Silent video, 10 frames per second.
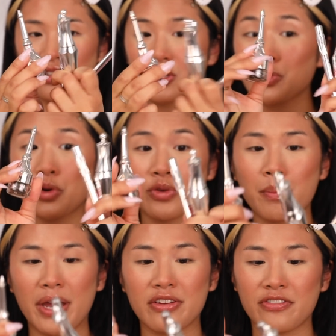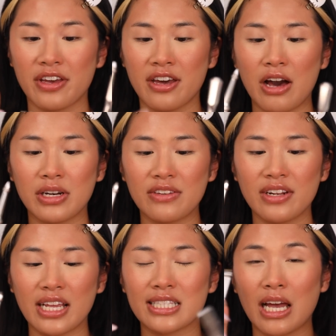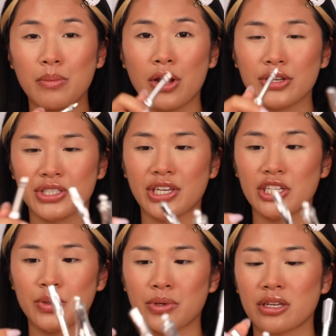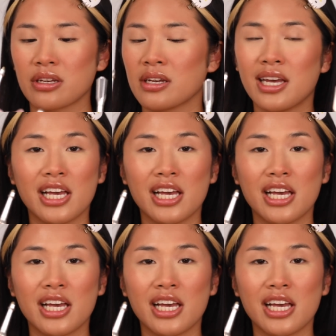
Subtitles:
So this is all from Benefit. I'll leave a link down below just in case you want to